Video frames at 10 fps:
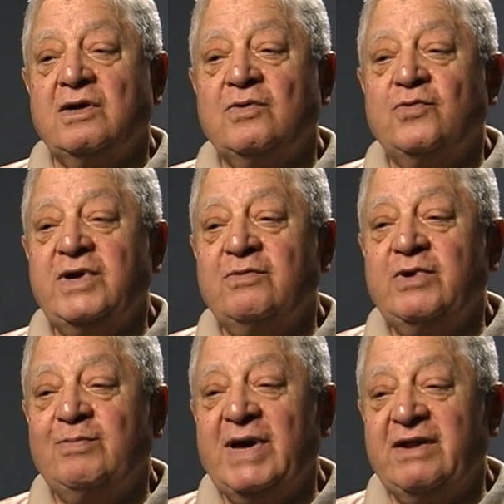we
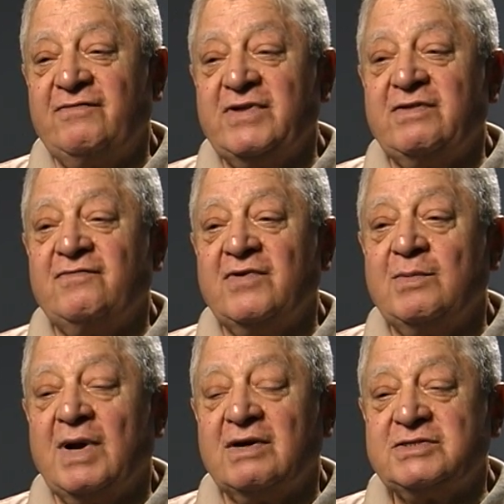benefit from
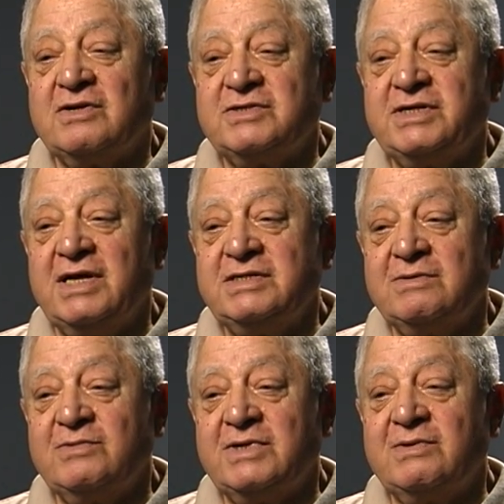our
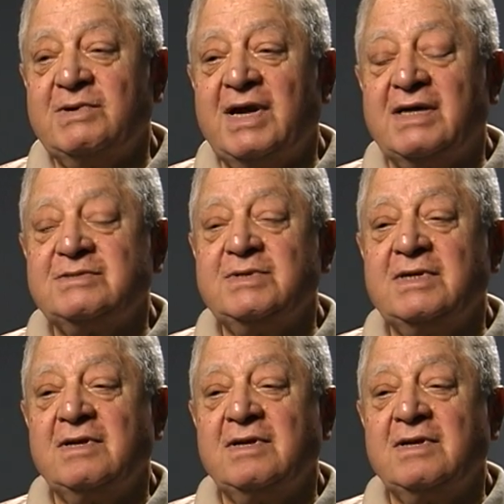association with ASME.